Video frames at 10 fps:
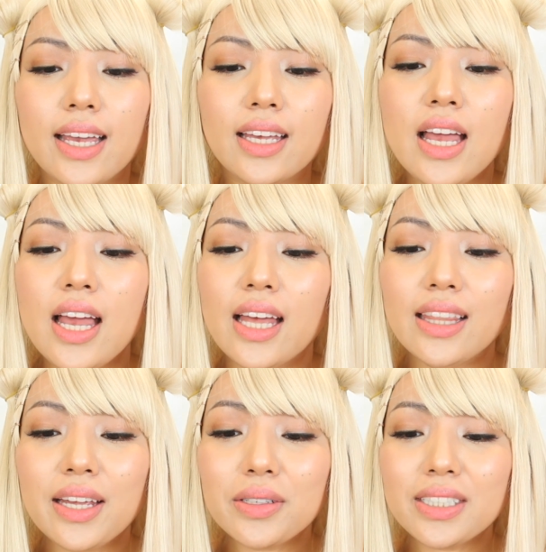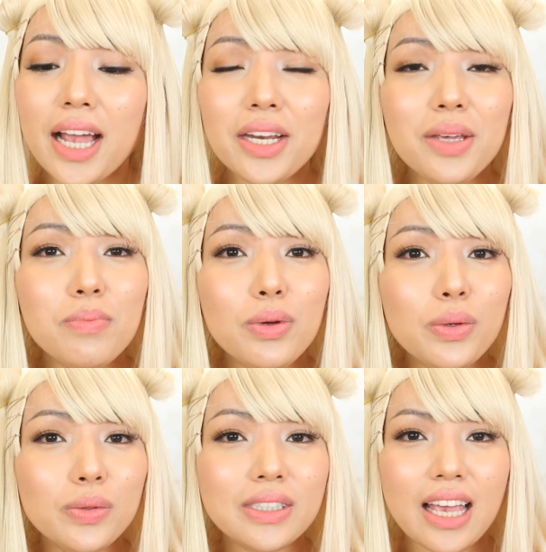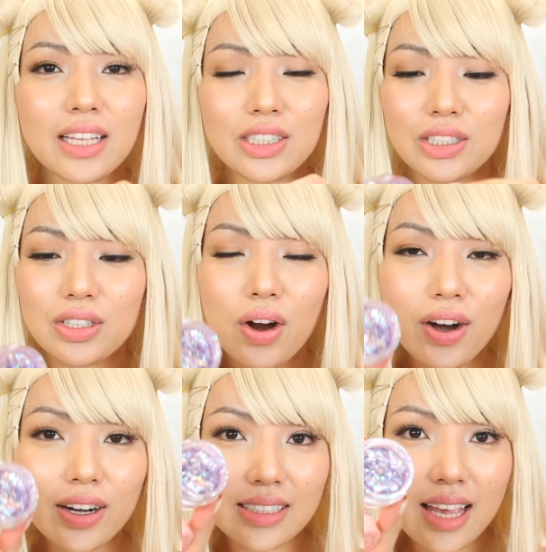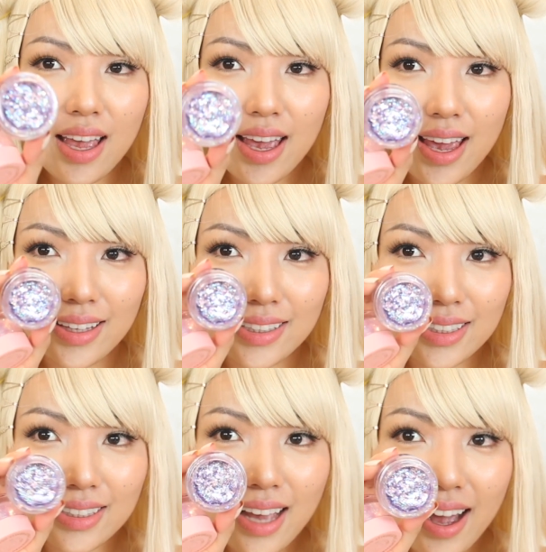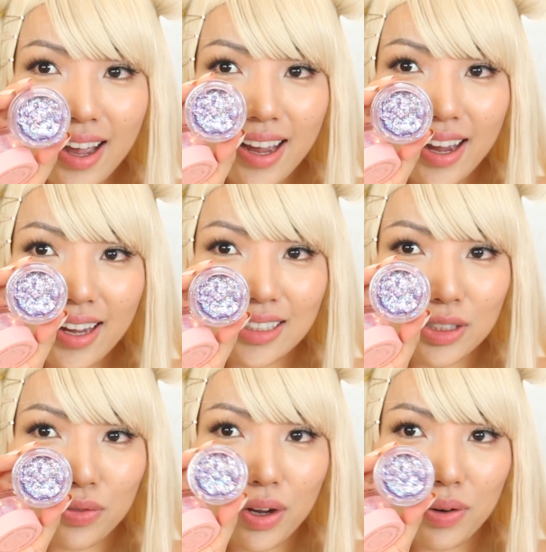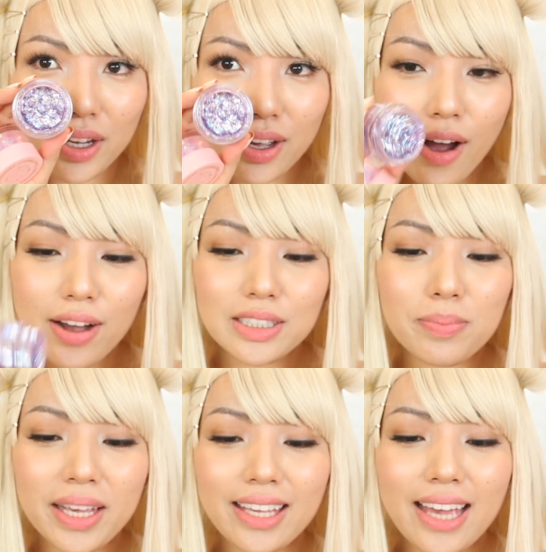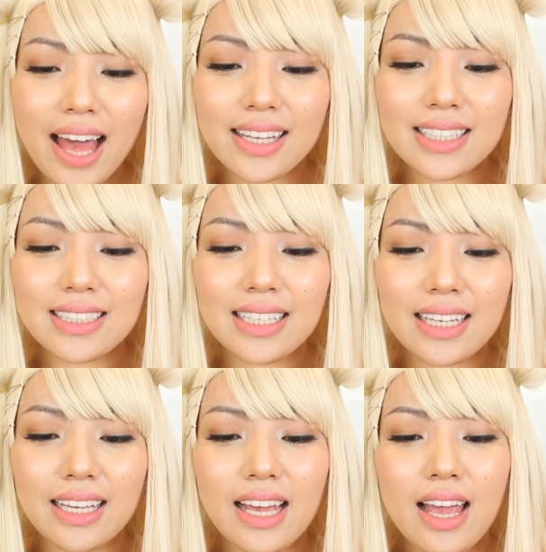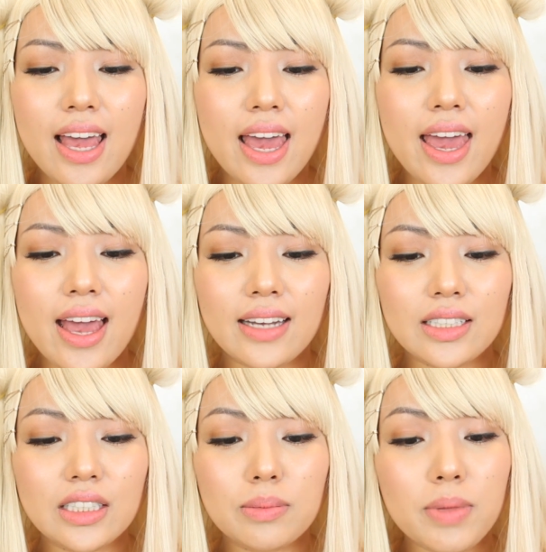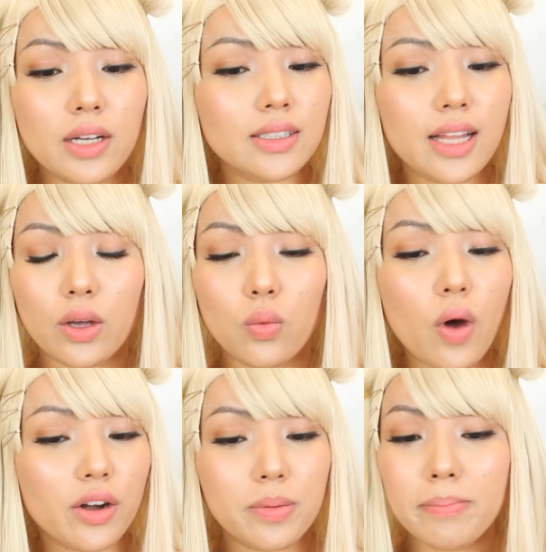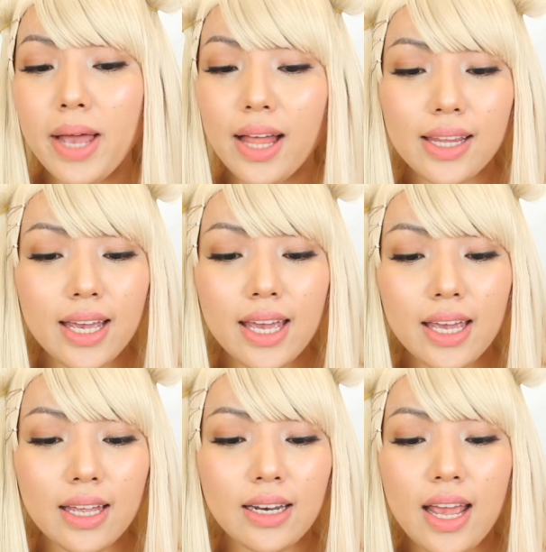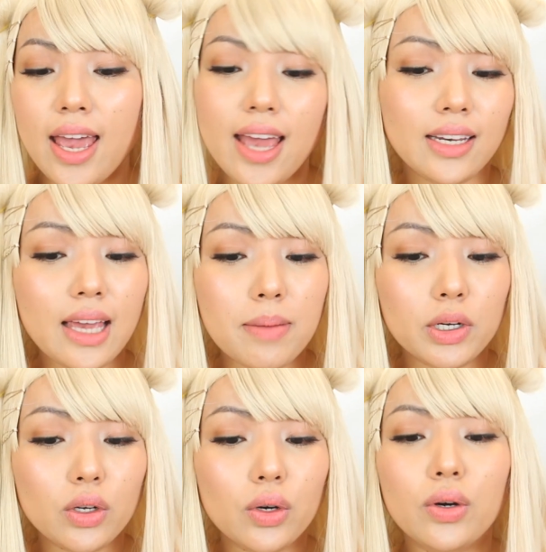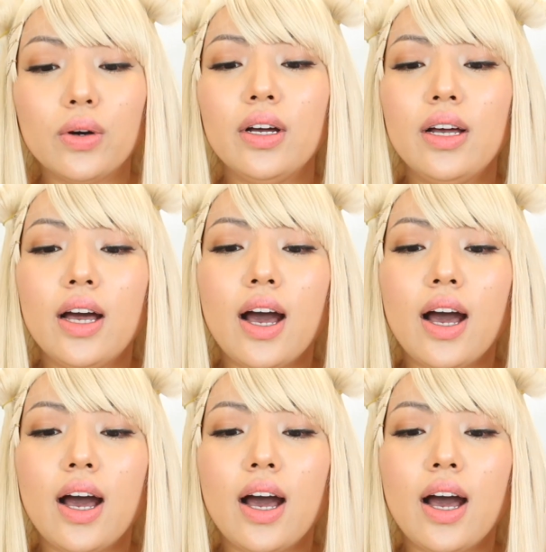like little tiny moons and stars inside. It's very cosmic galaxy. And it smells like watermelon and chemical.